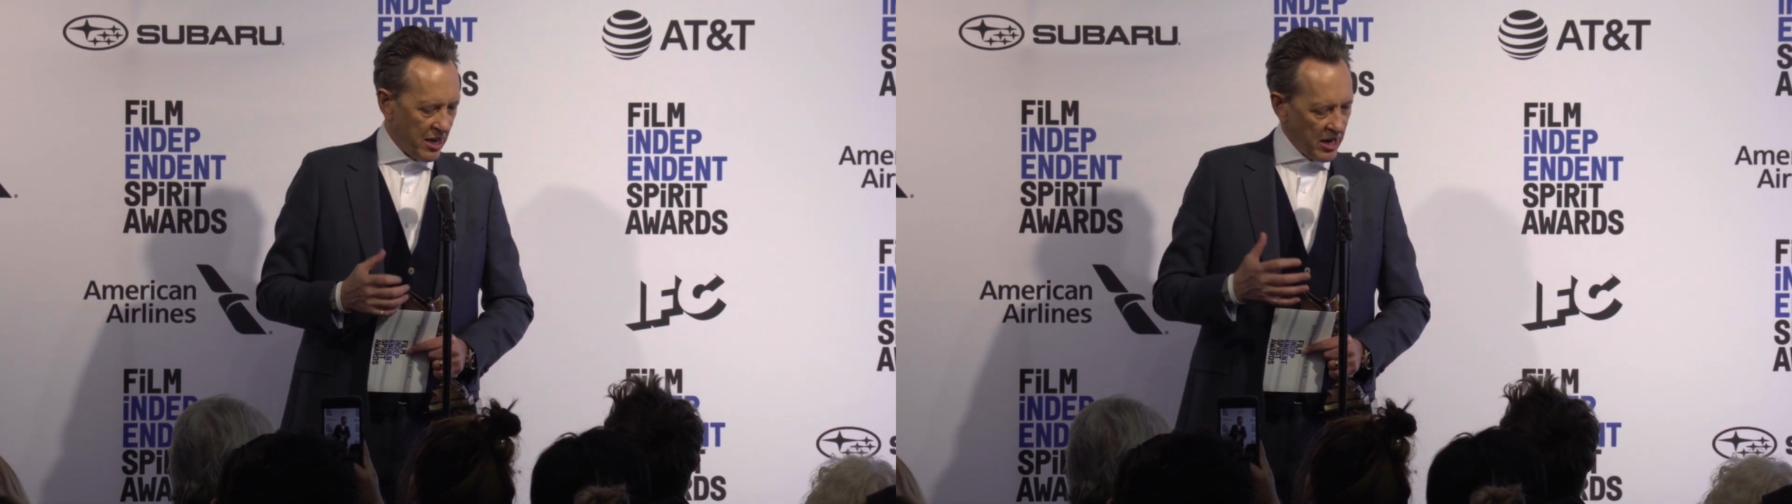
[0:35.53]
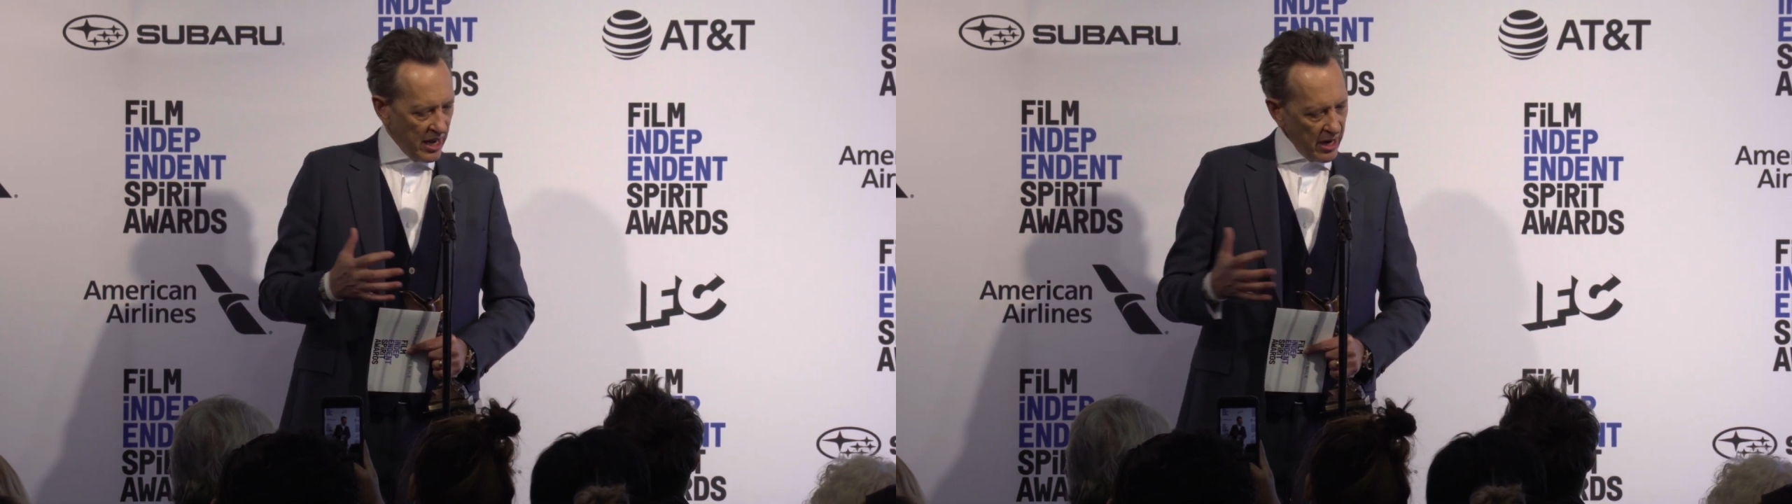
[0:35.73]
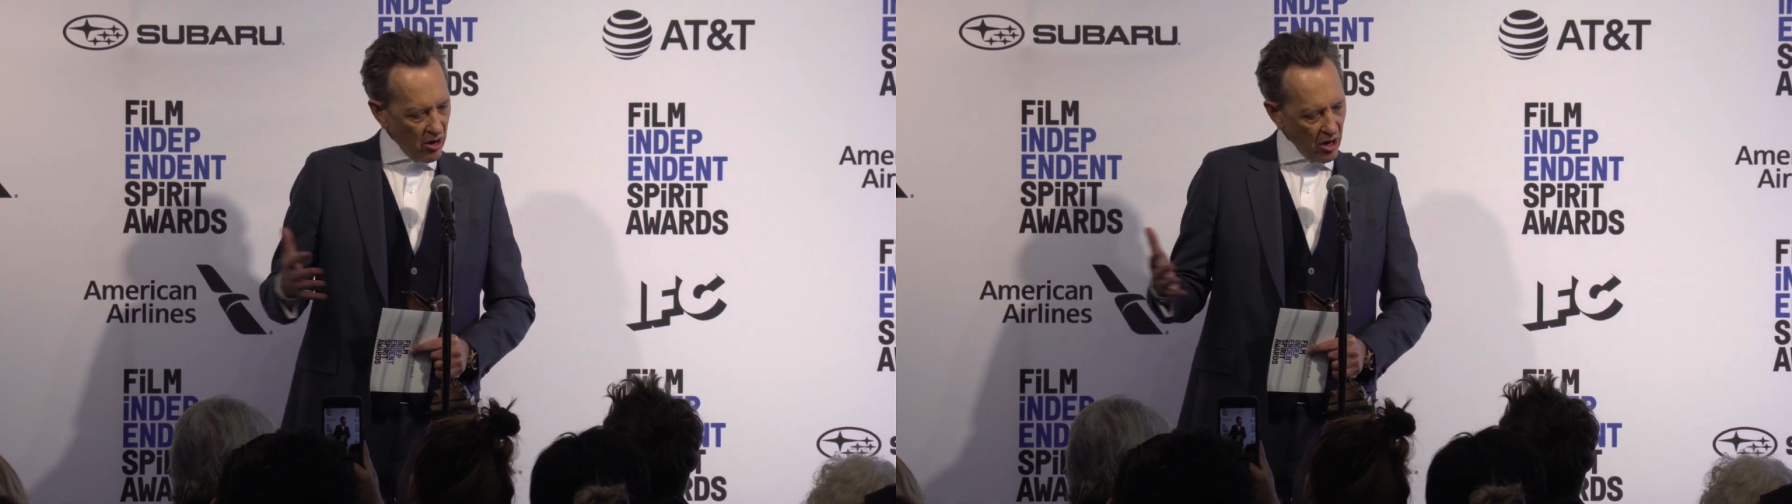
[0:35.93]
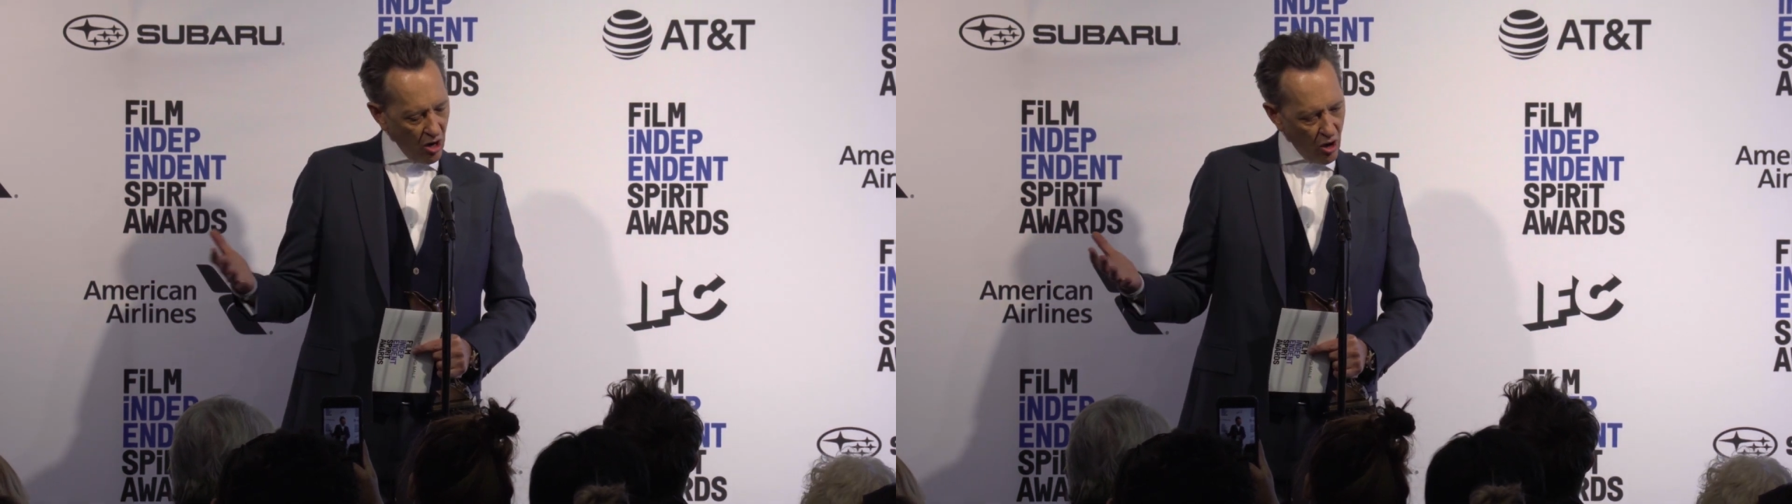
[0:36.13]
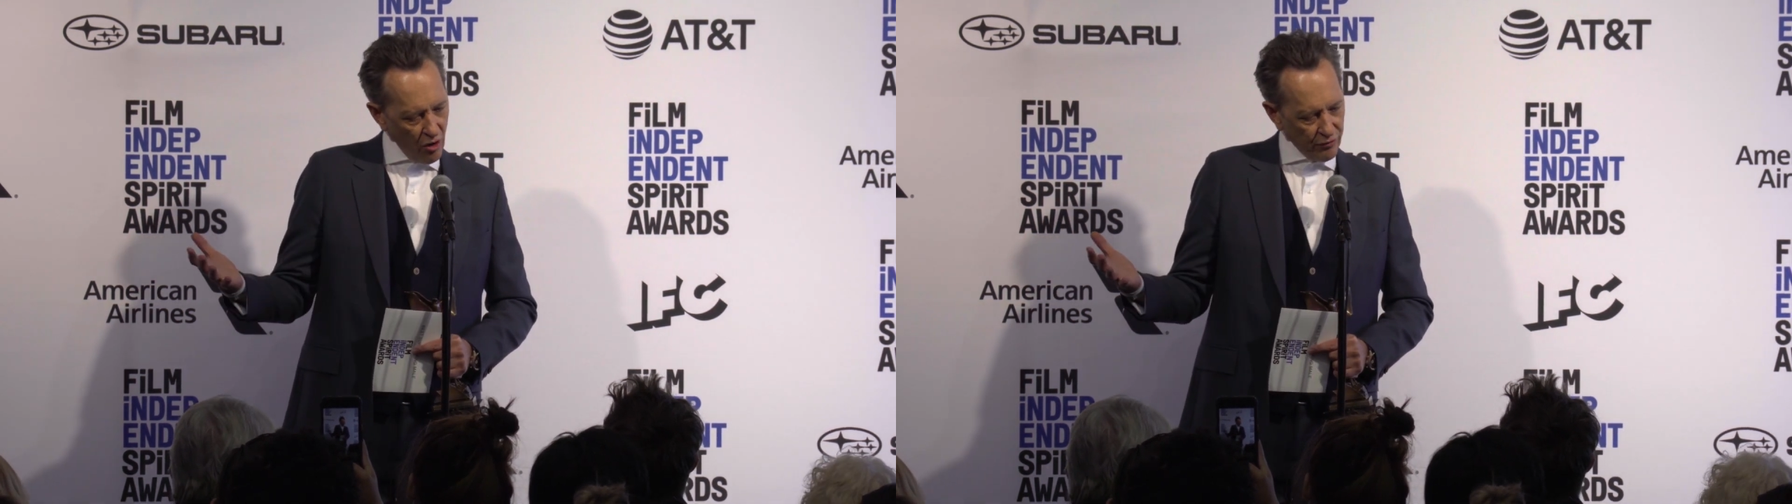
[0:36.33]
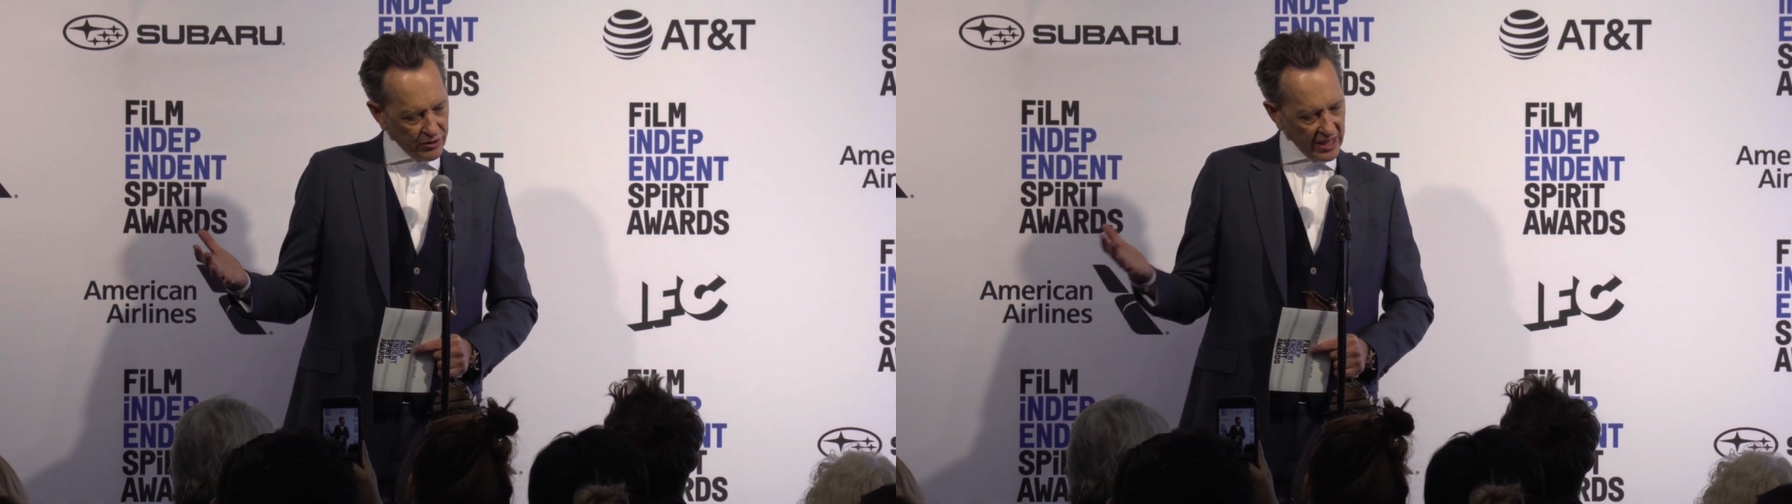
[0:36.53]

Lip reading: an era of